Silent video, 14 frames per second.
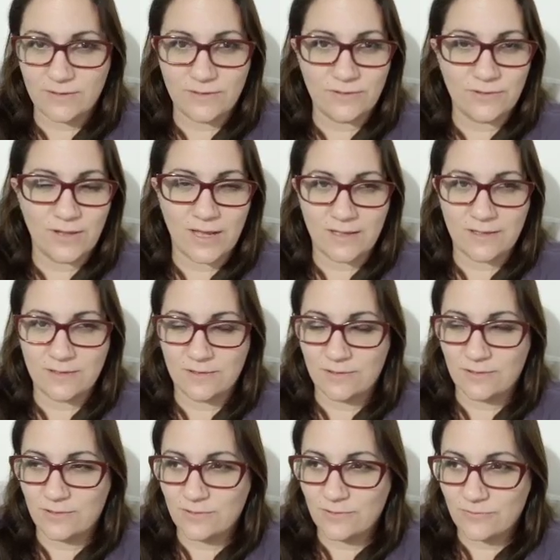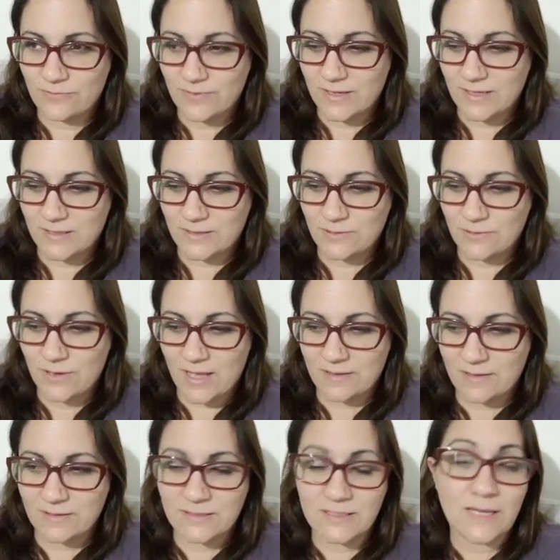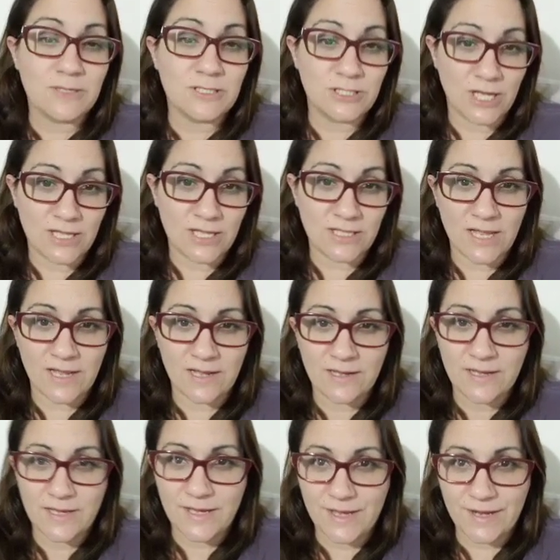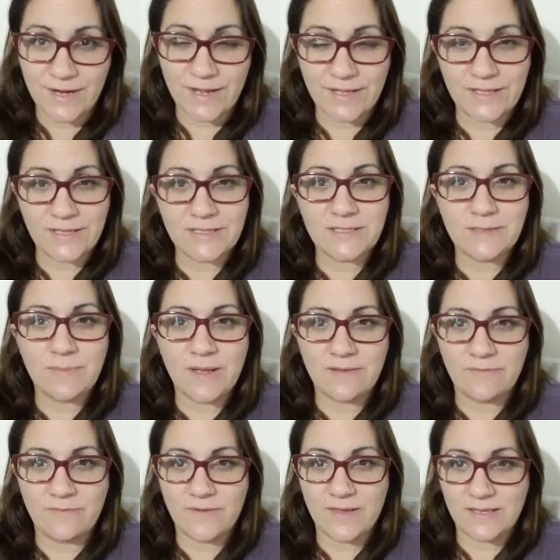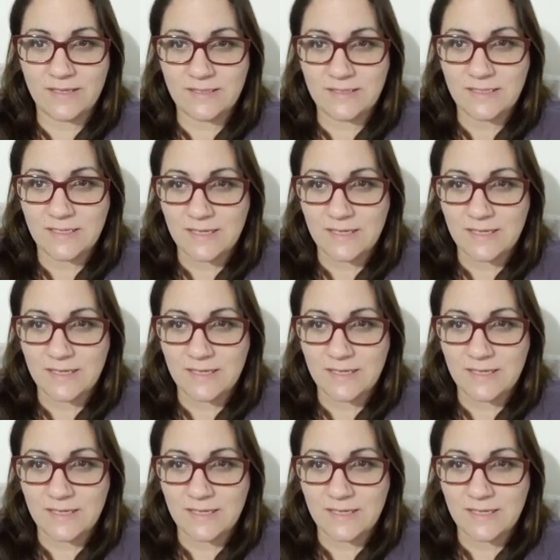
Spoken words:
you like to do things, you got the same agenda and ideas about things.